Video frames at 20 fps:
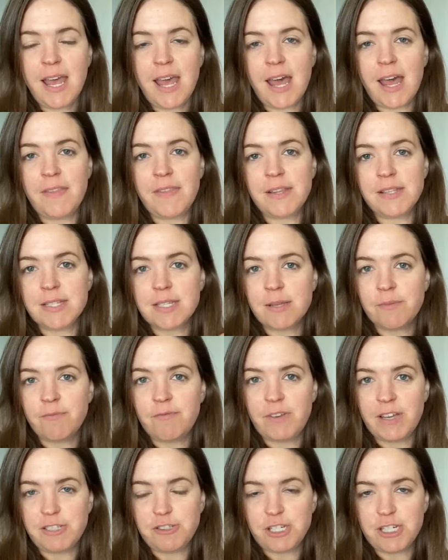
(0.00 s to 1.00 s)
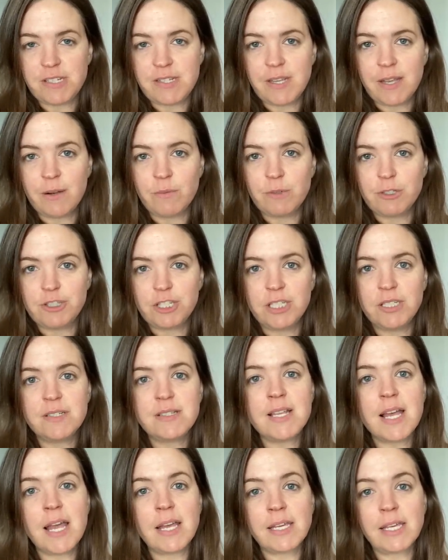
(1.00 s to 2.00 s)
and then some veggie
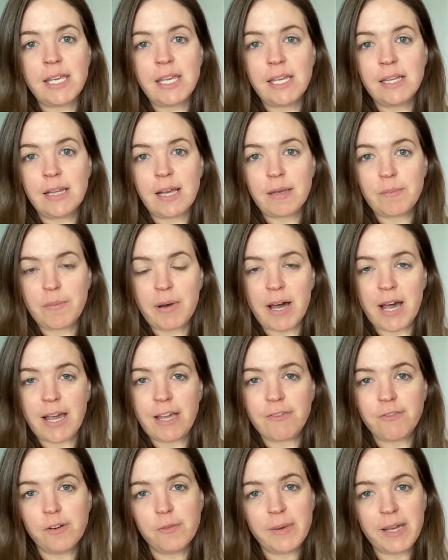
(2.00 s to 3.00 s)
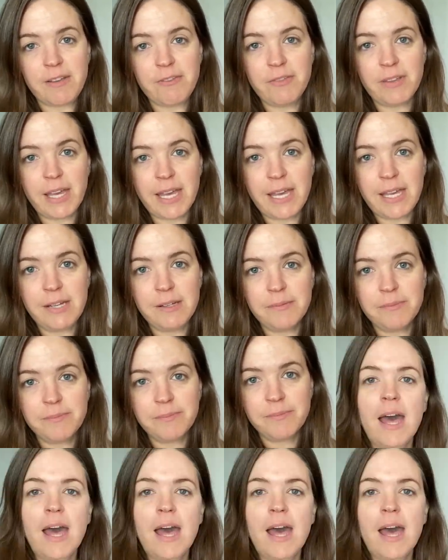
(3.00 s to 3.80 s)
sandwiches and key lime pie for my flight.